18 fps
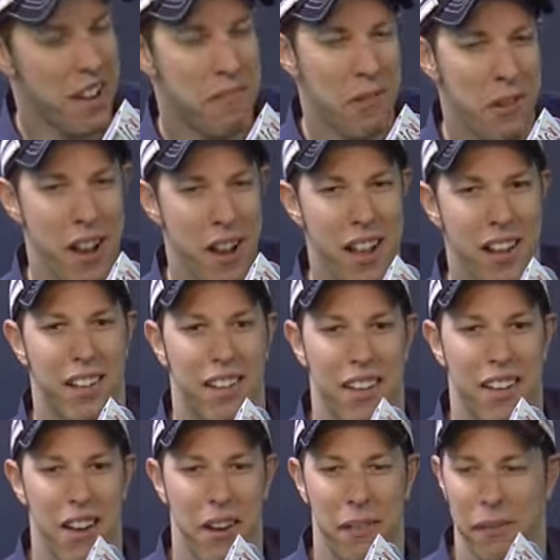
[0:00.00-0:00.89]
I'm
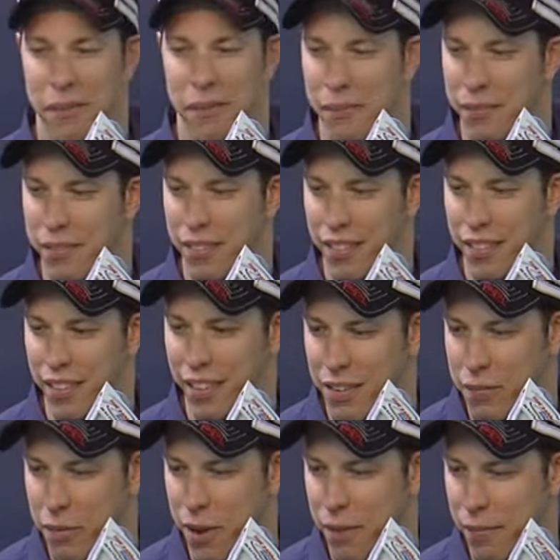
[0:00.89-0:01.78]
great.
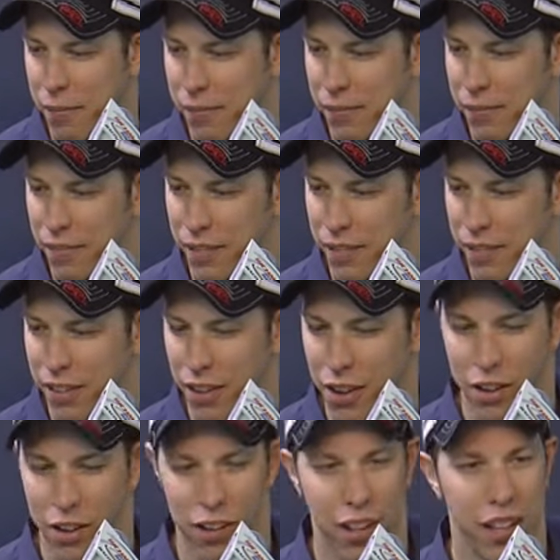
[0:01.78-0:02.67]
Well,
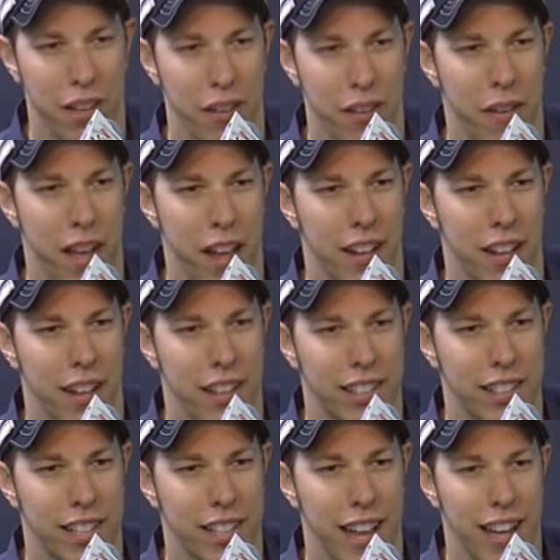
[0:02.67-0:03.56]
y'all look like you've had an
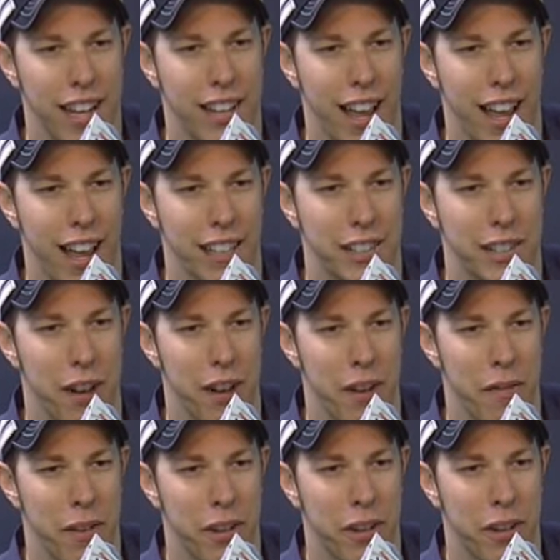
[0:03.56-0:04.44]
exciting day,
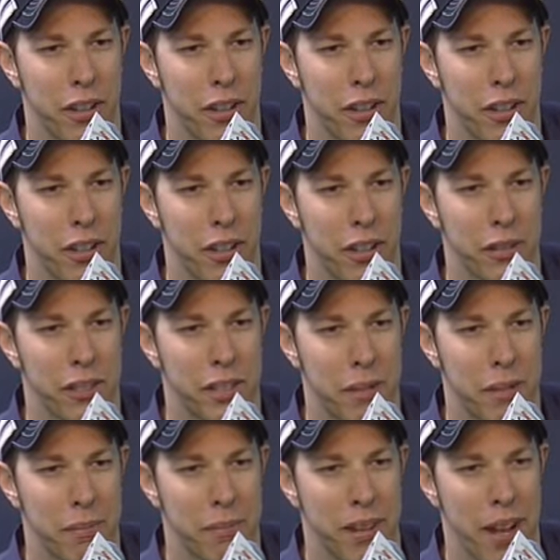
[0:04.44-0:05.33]
so I figured you could use
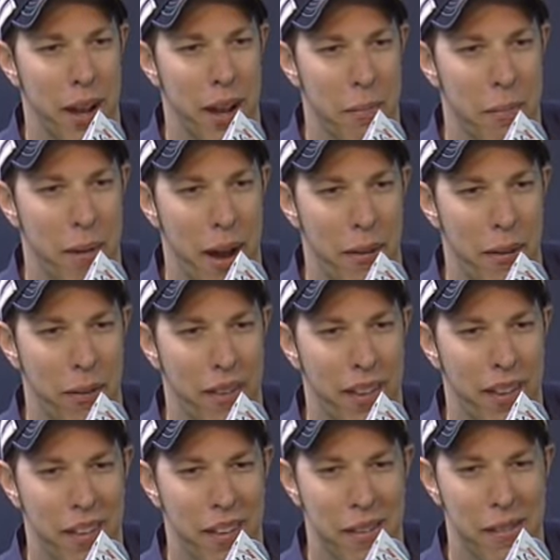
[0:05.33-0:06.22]
something to help
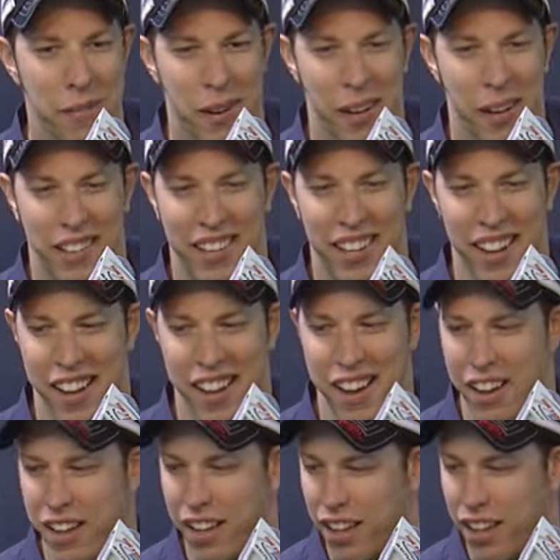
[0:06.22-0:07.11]
out. But,
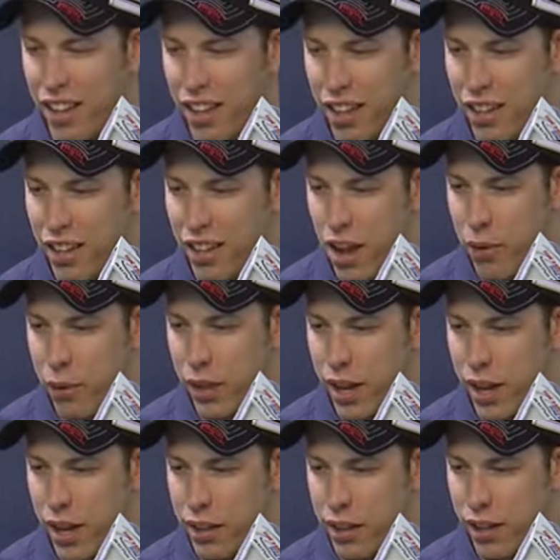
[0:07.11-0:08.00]
no,
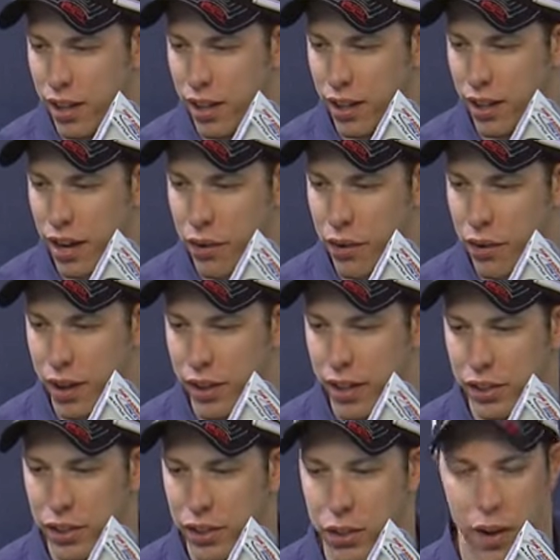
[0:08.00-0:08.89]
we got a lot of
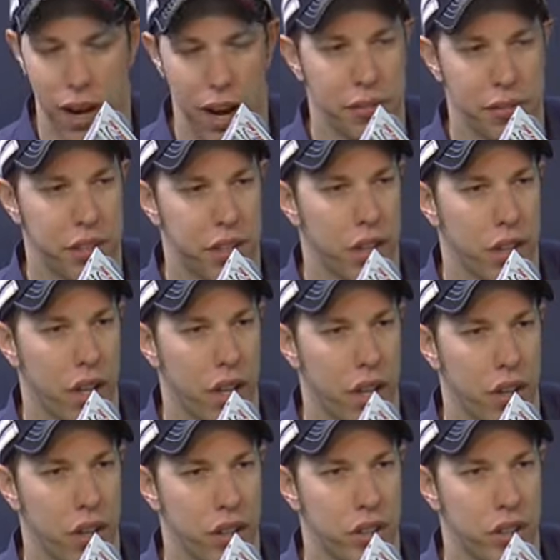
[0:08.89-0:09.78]
great things going on. Obviously,
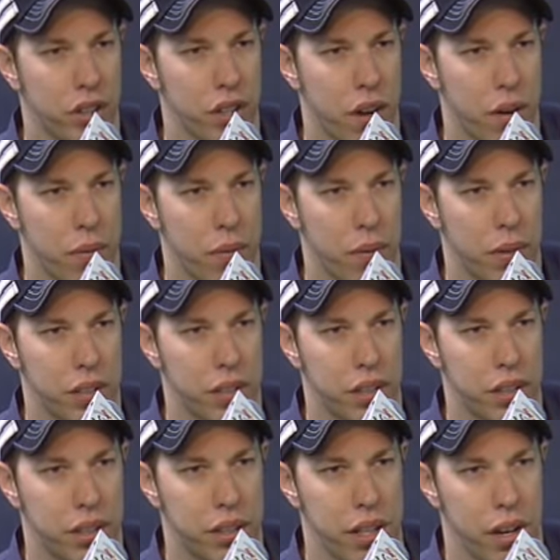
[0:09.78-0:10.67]
a good start for
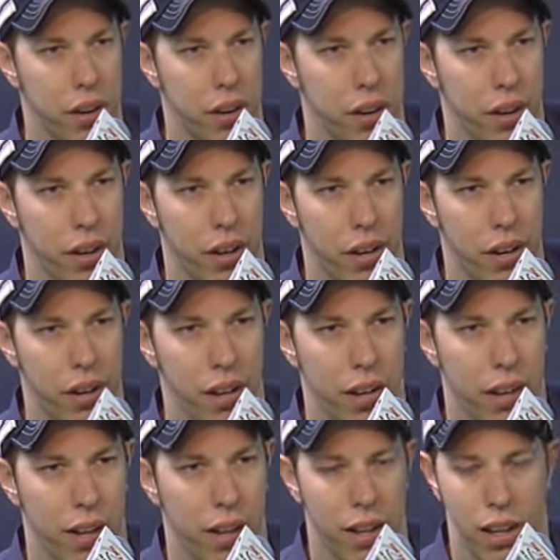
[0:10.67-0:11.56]
us this year,
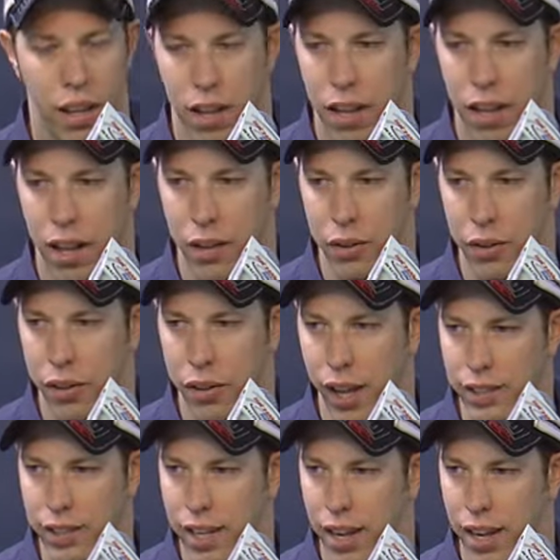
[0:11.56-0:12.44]
and I know
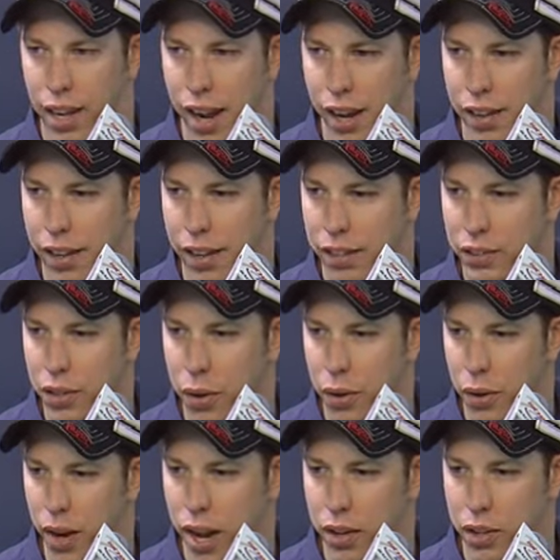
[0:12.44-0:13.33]
you guys got a lot of things
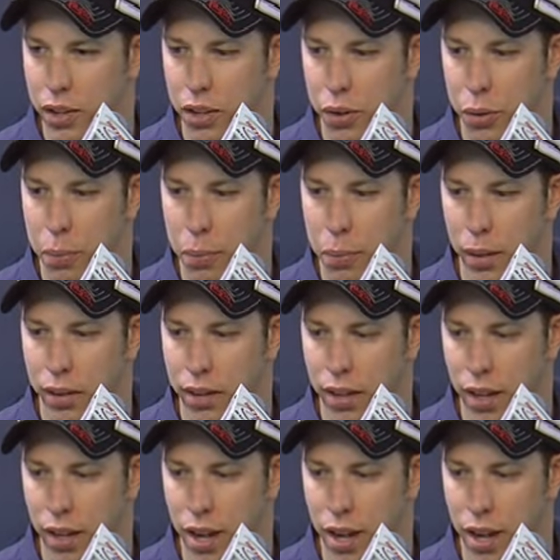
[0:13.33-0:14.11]
going on, too, but